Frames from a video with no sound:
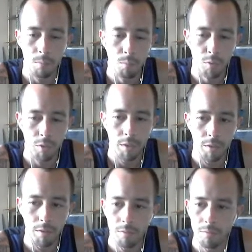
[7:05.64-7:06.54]

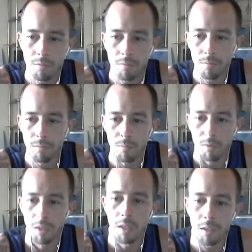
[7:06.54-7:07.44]
embroidered
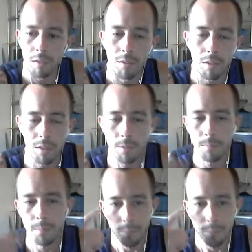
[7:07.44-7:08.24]
right here, you can see.